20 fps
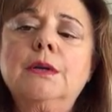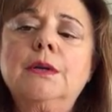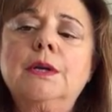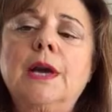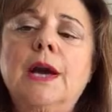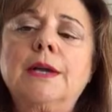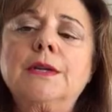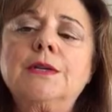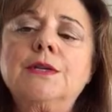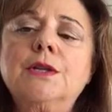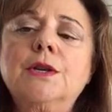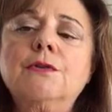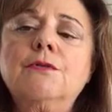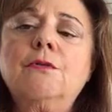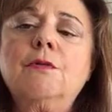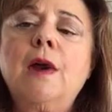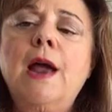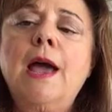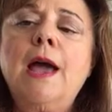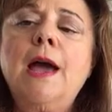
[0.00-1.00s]
nice
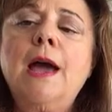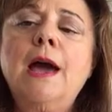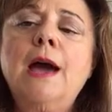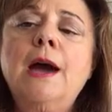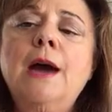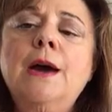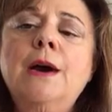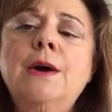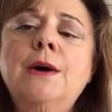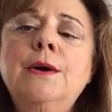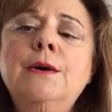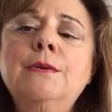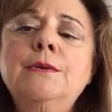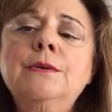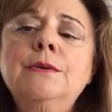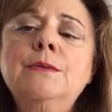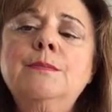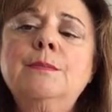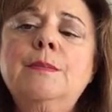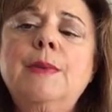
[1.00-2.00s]
and
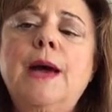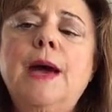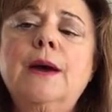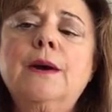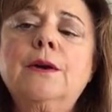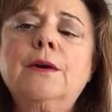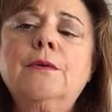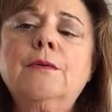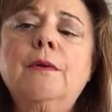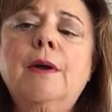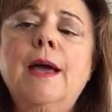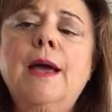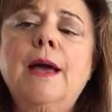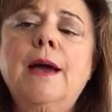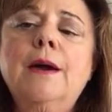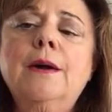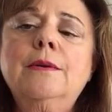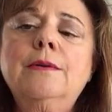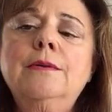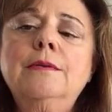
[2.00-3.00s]
round, back
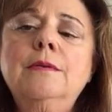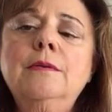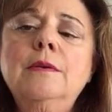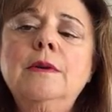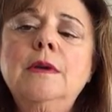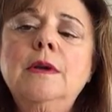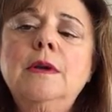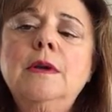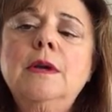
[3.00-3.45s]
around,